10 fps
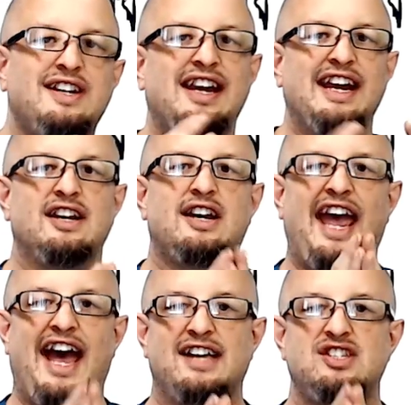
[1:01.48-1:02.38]
get a
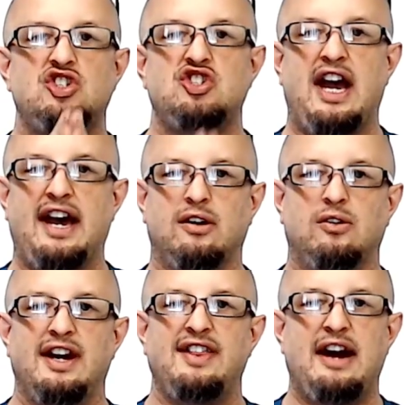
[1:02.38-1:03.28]
cast shadow,
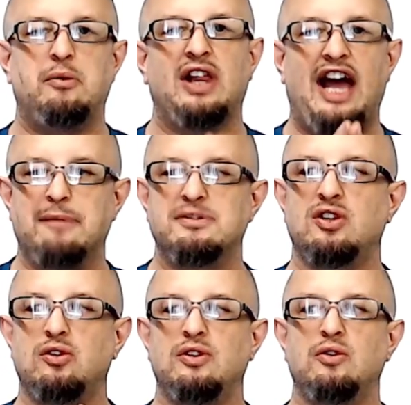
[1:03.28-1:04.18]
and that will
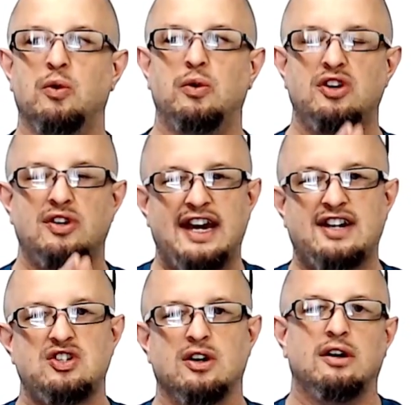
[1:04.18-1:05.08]
absolutely ruin your
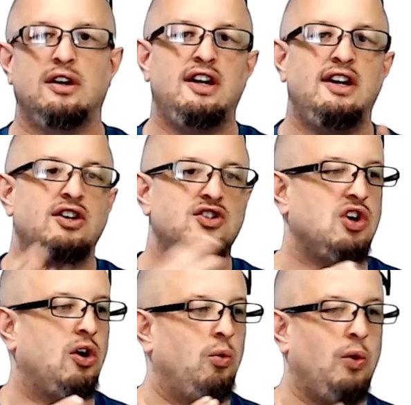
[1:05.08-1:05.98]
texture. So
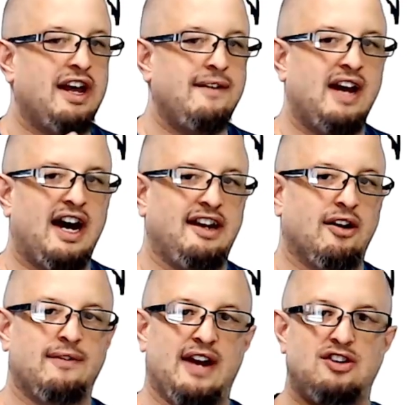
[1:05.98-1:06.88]
what I've got here,
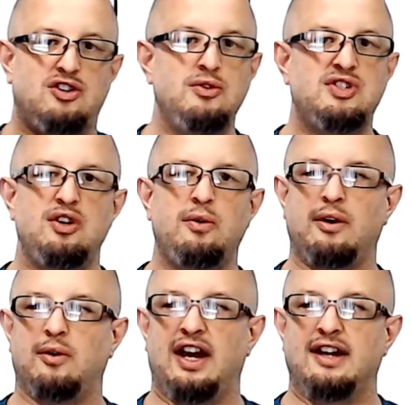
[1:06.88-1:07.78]
I've got two studio
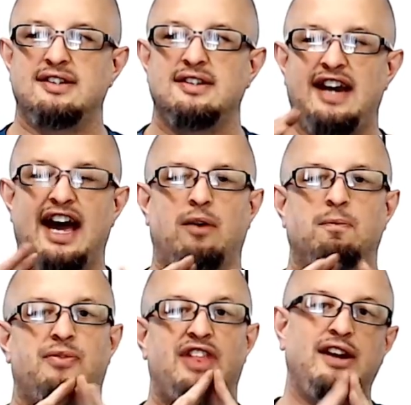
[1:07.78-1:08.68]
lights. Now,
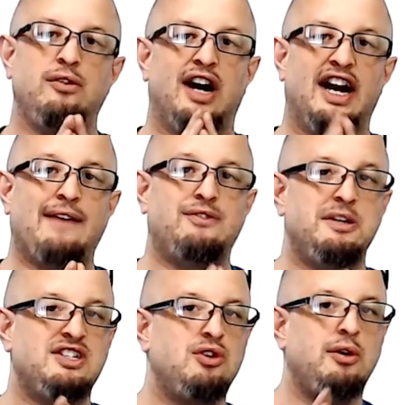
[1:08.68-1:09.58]
they do not have to be
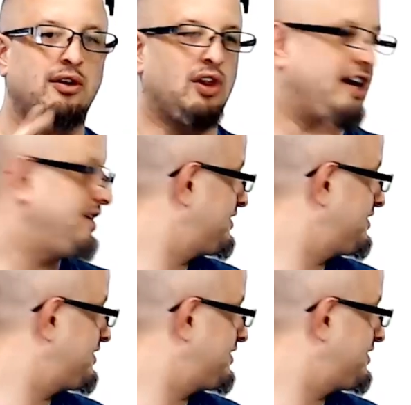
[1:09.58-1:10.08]
studio lights.